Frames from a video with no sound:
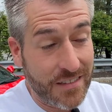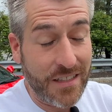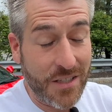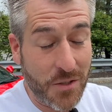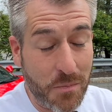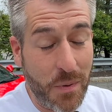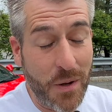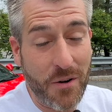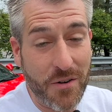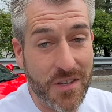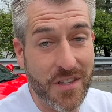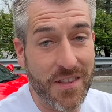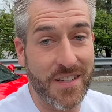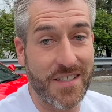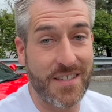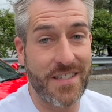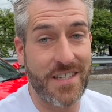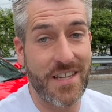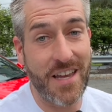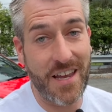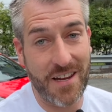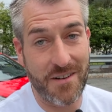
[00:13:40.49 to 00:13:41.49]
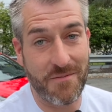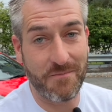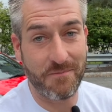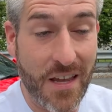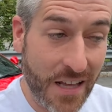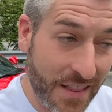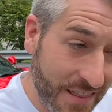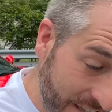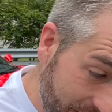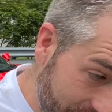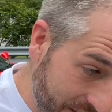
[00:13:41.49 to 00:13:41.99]
is better than the C8.
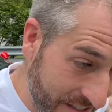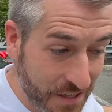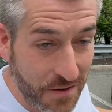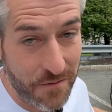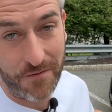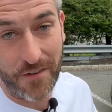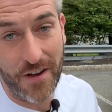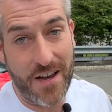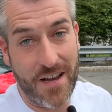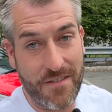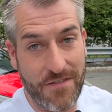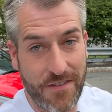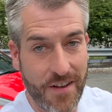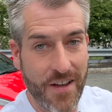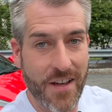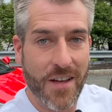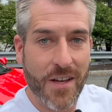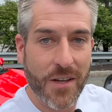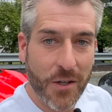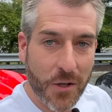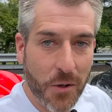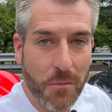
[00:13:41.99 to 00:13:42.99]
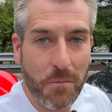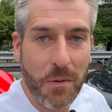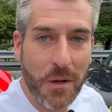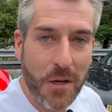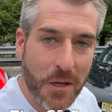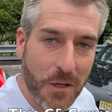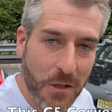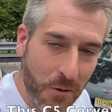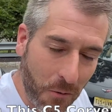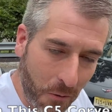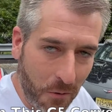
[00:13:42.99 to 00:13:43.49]
And this C5 could
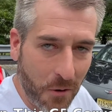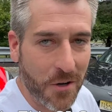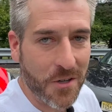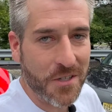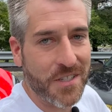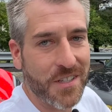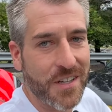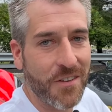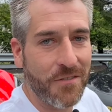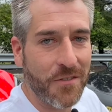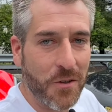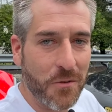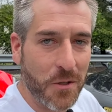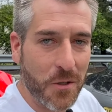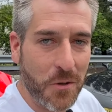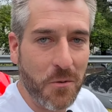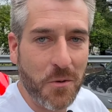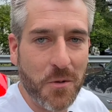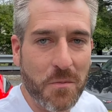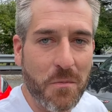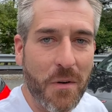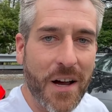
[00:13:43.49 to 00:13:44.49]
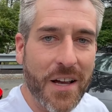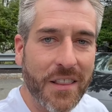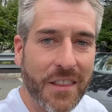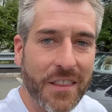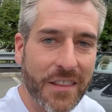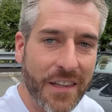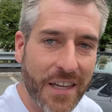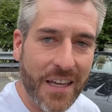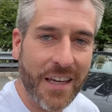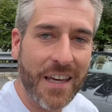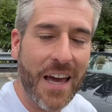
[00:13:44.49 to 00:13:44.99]
be yours if you use my
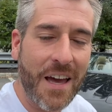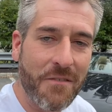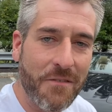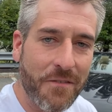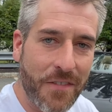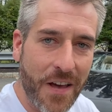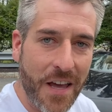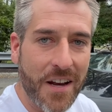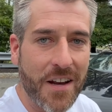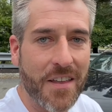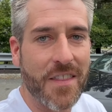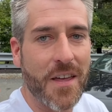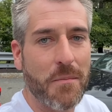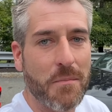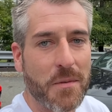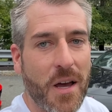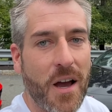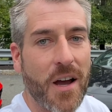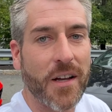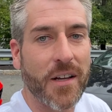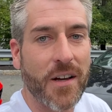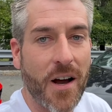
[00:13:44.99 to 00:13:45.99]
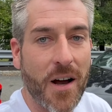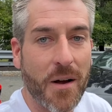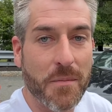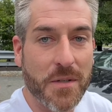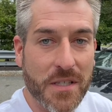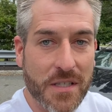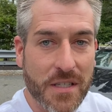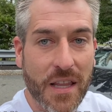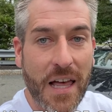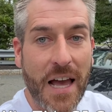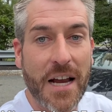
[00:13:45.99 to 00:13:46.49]
link at fanathem.com
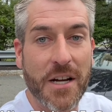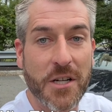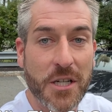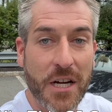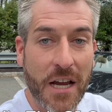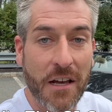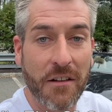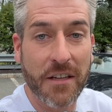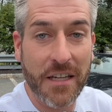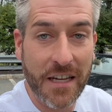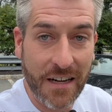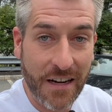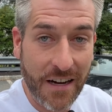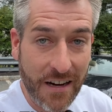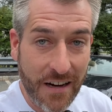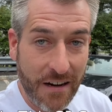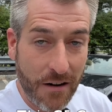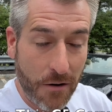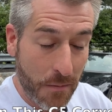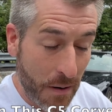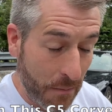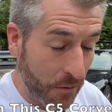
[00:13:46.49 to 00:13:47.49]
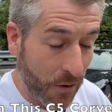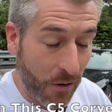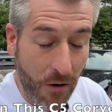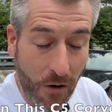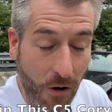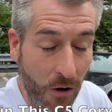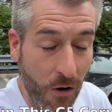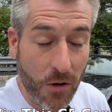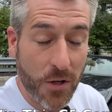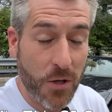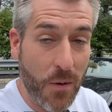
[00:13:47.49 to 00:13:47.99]
slash Elliott. Remember,
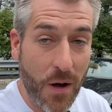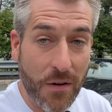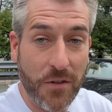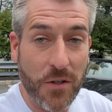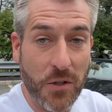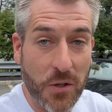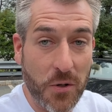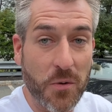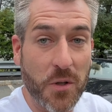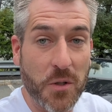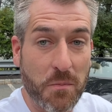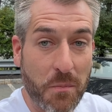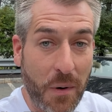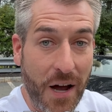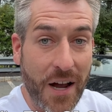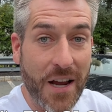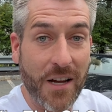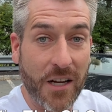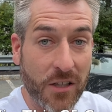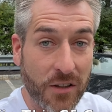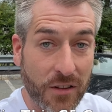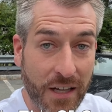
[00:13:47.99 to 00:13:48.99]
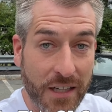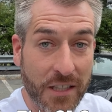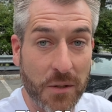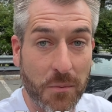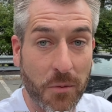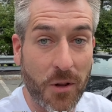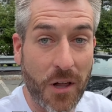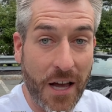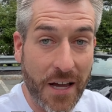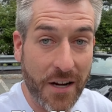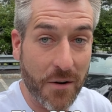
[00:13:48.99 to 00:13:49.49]
all you have to do is buy a
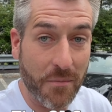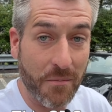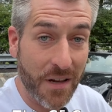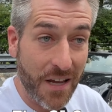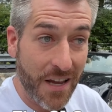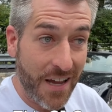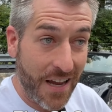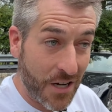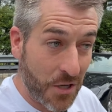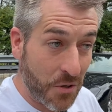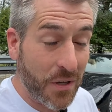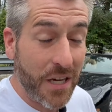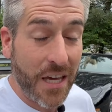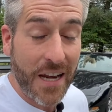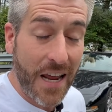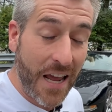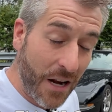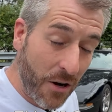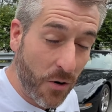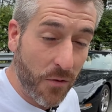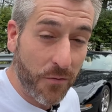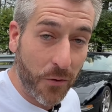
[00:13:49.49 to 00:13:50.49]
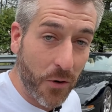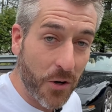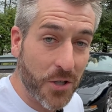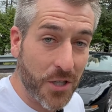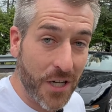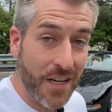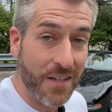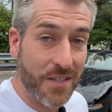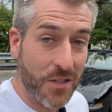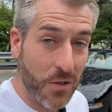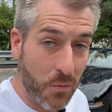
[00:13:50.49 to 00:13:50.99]
collectible item and you get entered for a
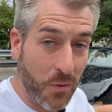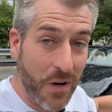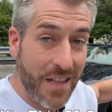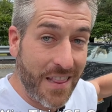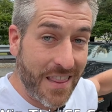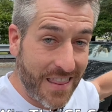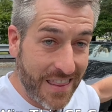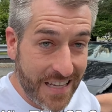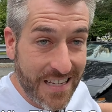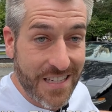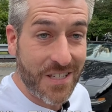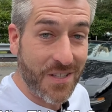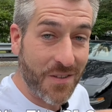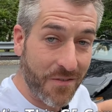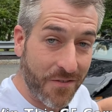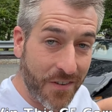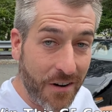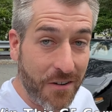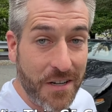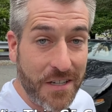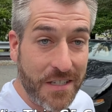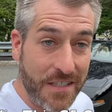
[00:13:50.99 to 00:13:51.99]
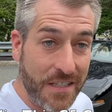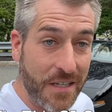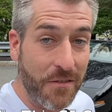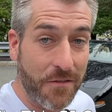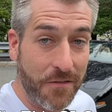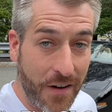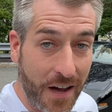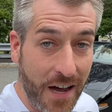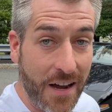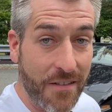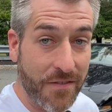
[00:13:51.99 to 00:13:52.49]
chance to win this very
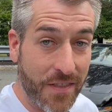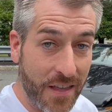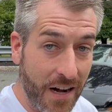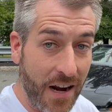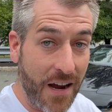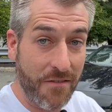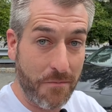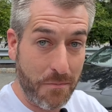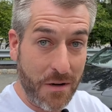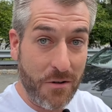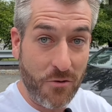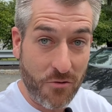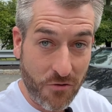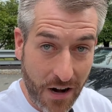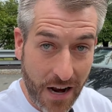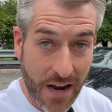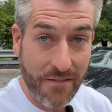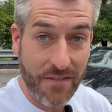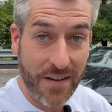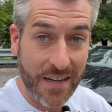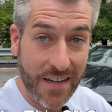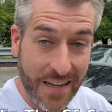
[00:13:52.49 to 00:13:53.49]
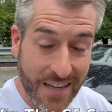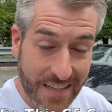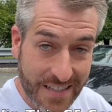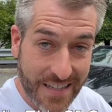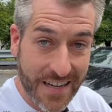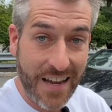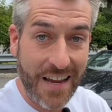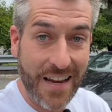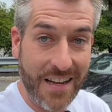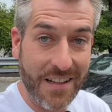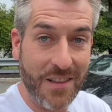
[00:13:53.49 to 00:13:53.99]
C5 that I've been driving
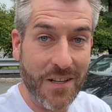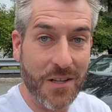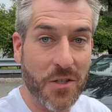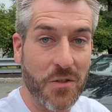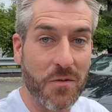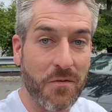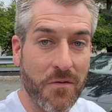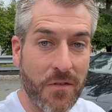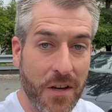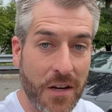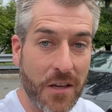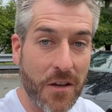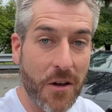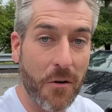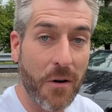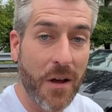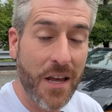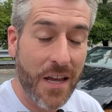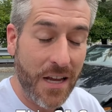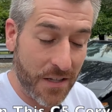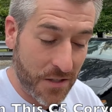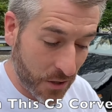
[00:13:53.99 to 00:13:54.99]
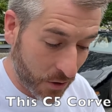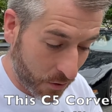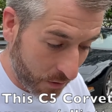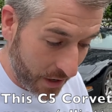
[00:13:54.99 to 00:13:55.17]
today in this video. It's a